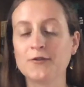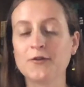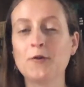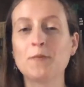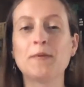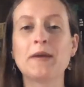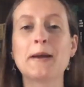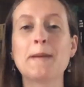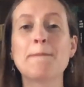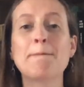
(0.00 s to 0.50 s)
You'll
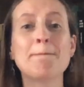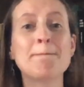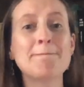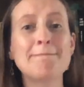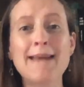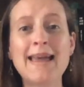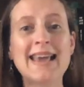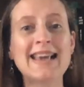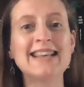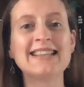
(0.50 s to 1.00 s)
be
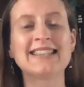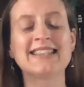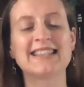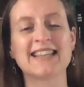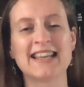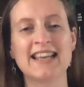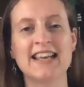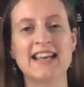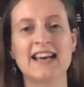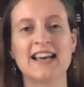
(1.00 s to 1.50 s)
amazed to
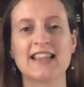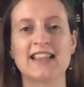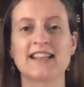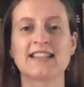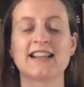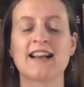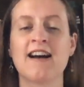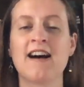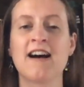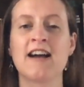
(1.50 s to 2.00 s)
hear that
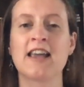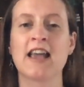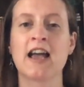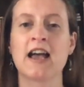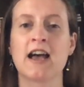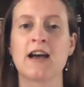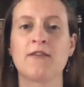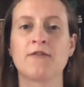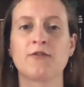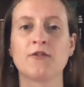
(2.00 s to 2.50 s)
I
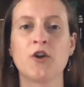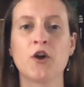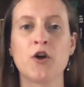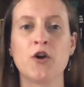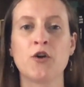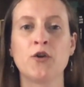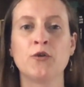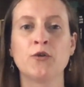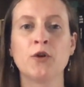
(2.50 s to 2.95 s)
have no